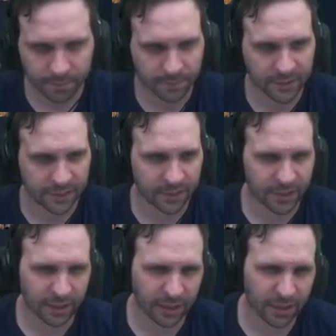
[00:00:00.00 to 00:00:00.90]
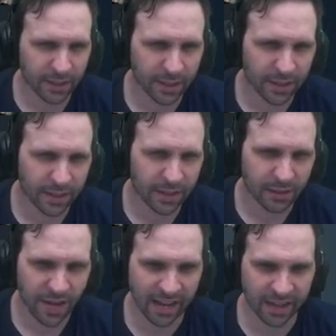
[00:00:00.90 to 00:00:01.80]
Let's see.
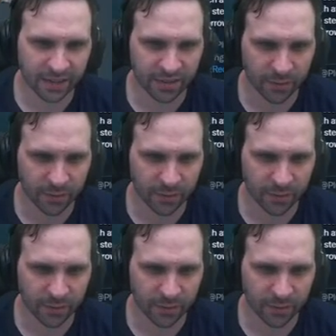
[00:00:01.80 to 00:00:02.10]
Jack has some